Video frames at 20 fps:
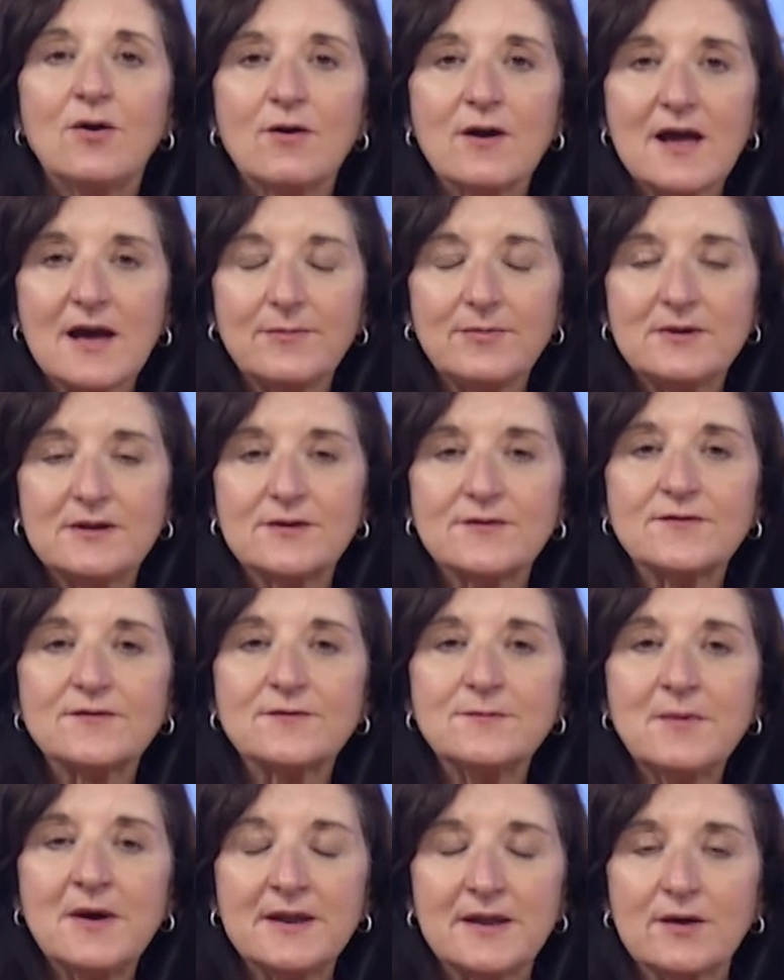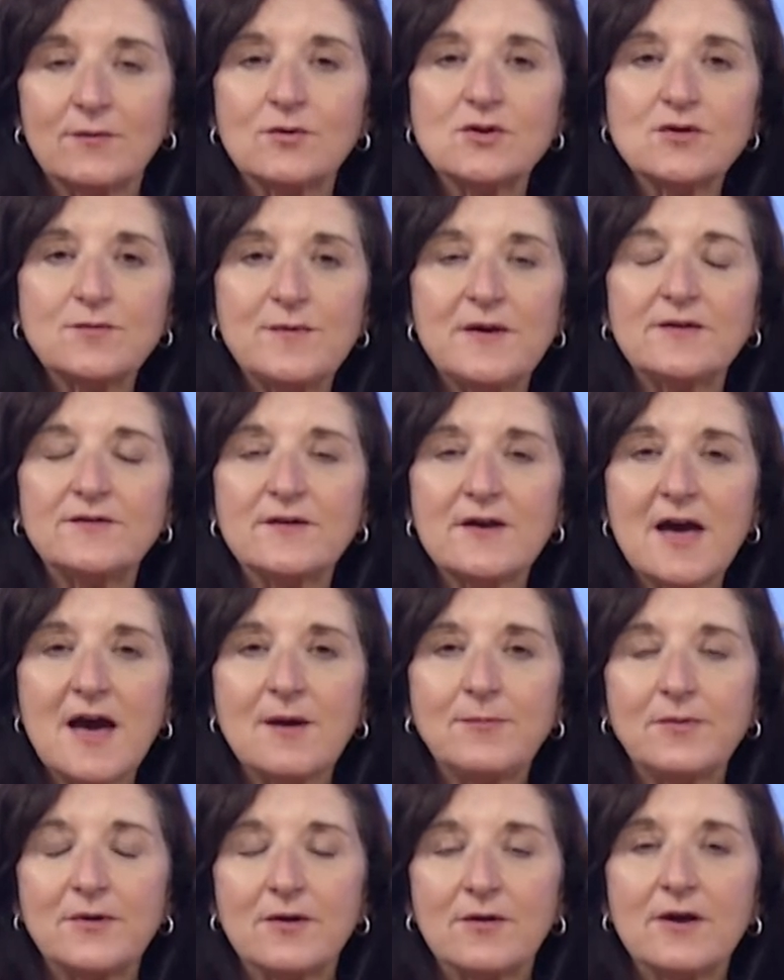or happiness to money, which makes you
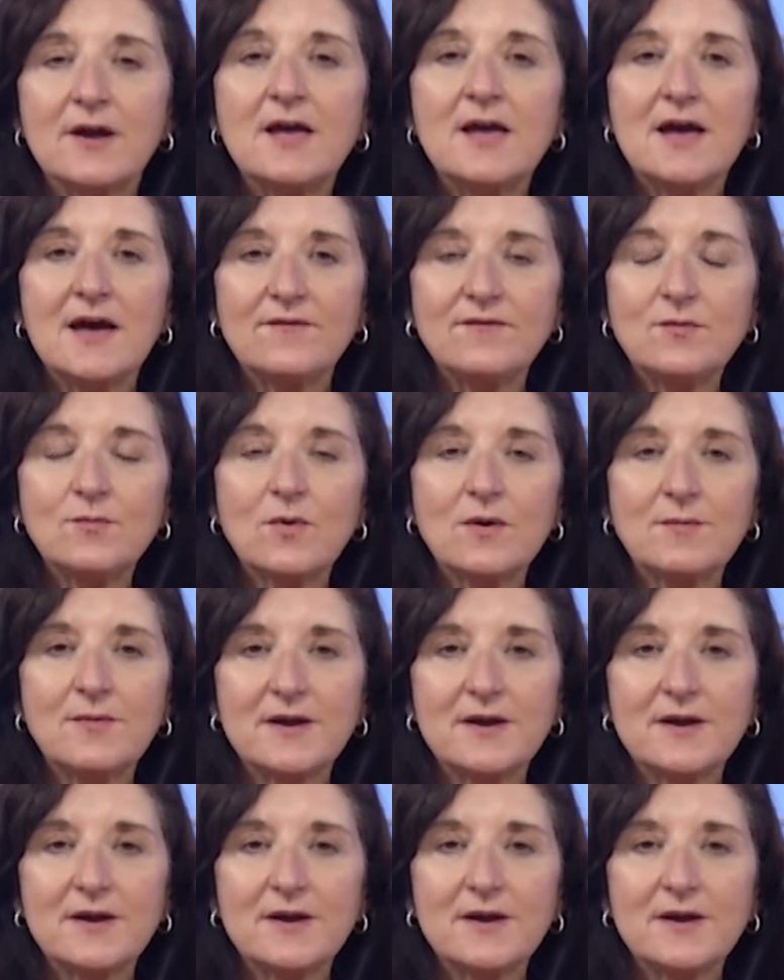happier, having uh -huh.